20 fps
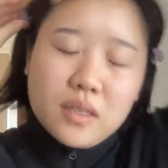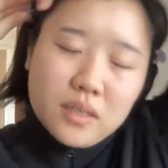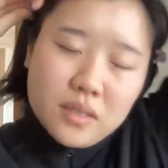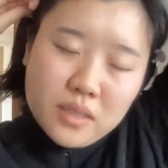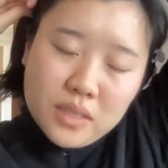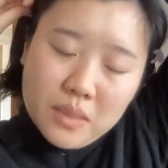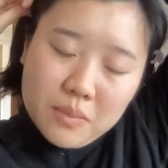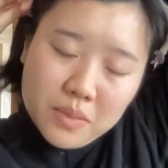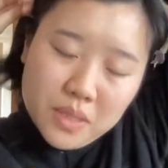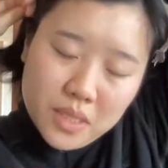
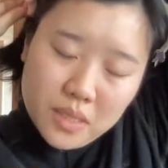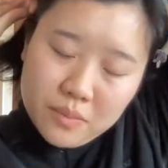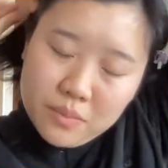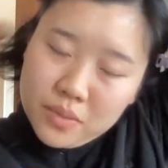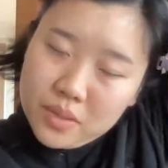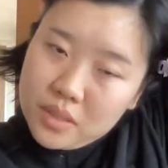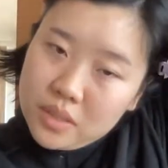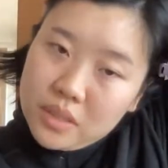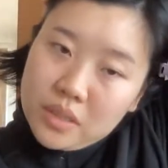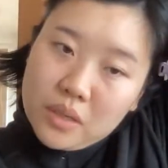
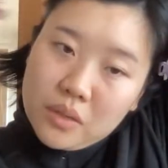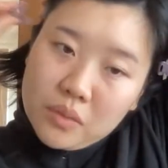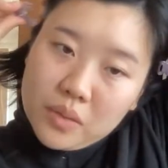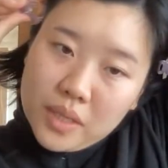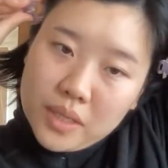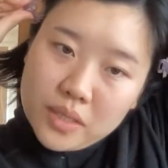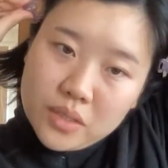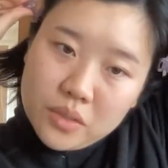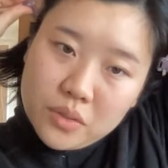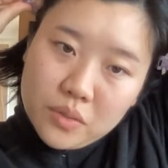sometimes, when
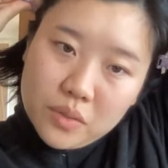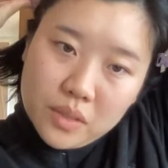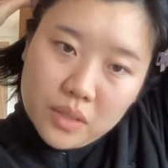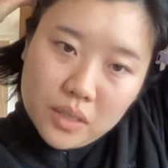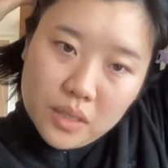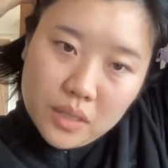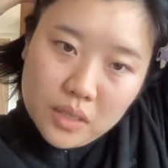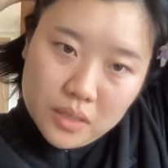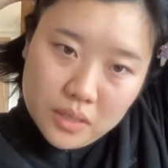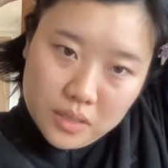I do
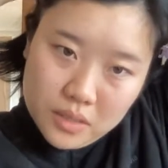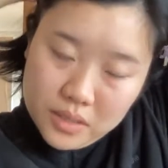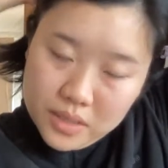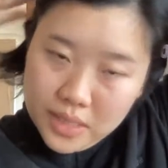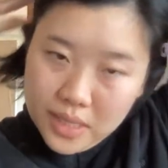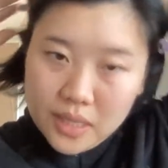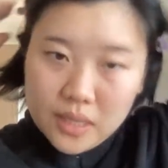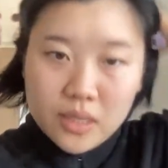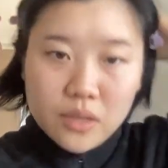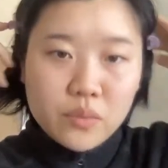a
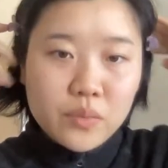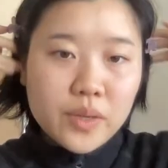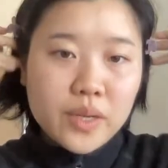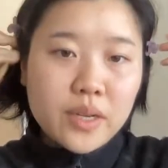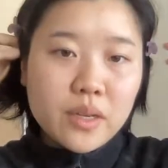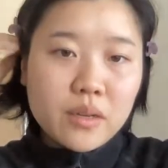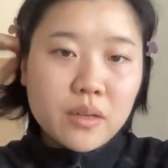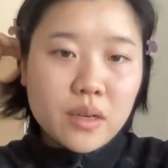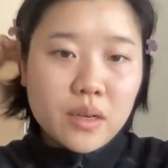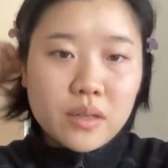daily
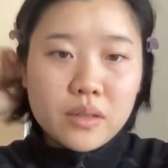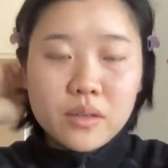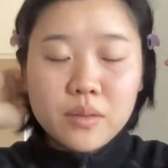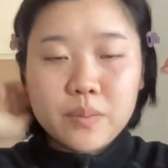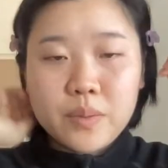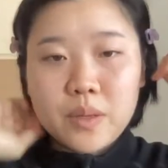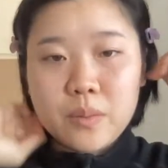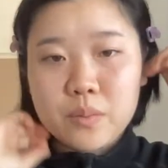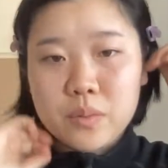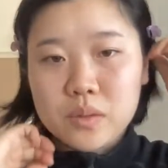read, other
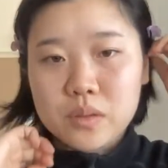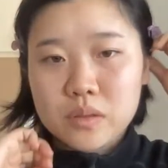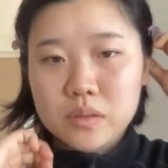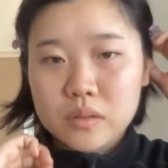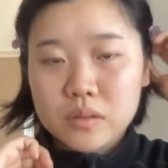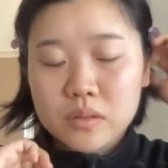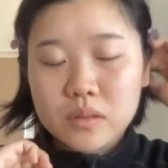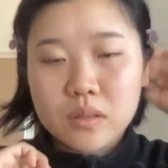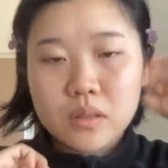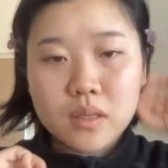
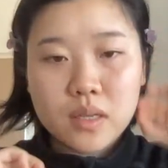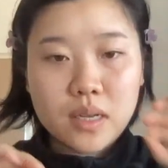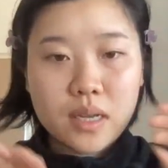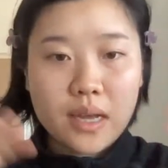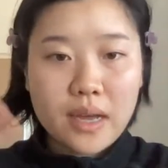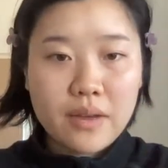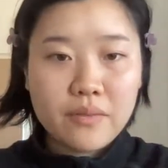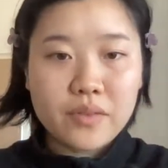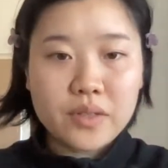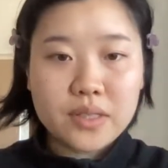people
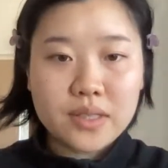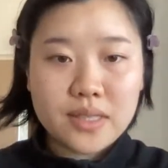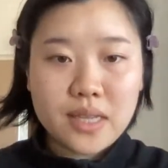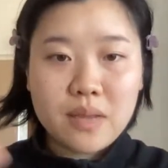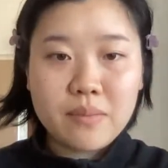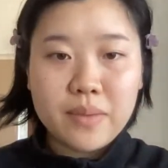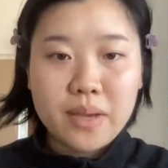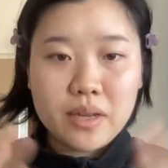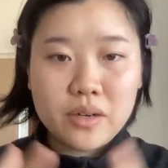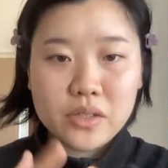have the
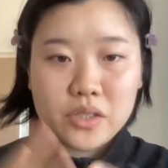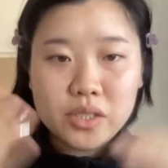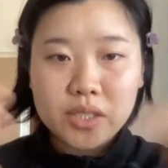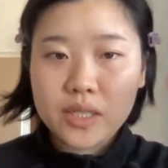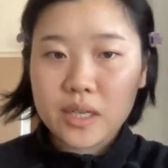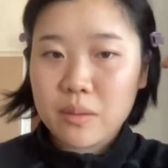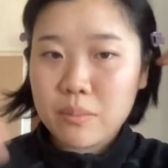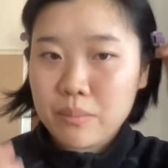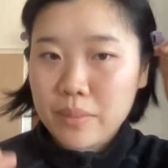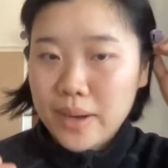same energy
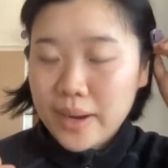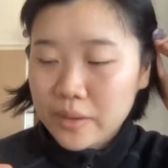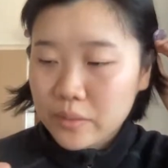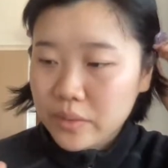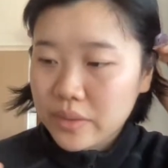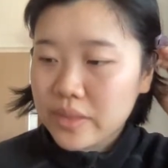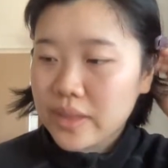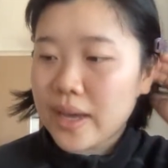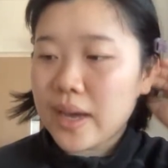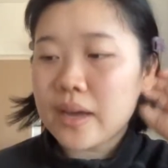combined
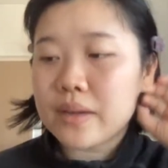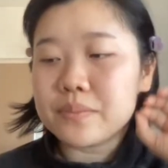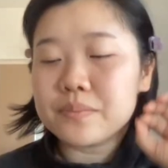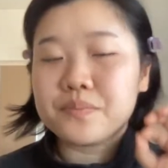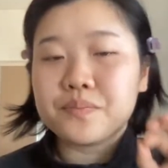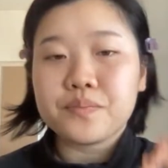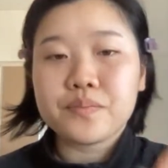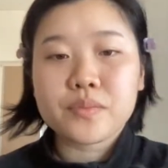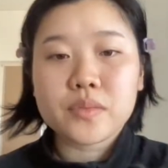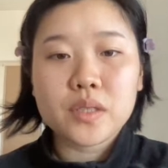with that.
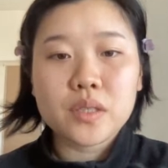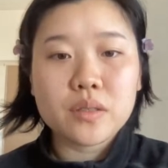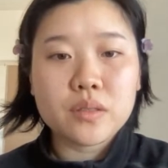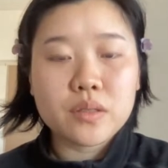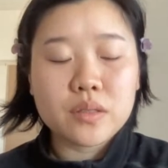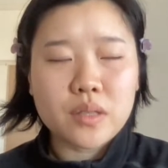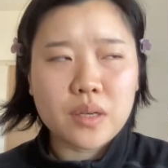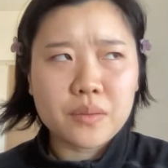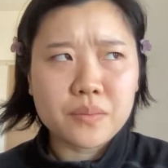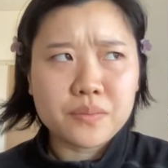
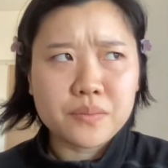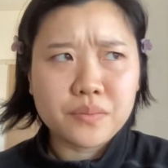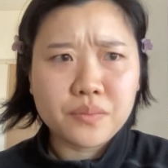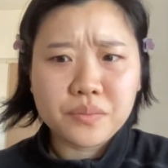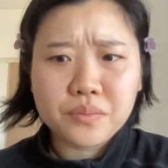So,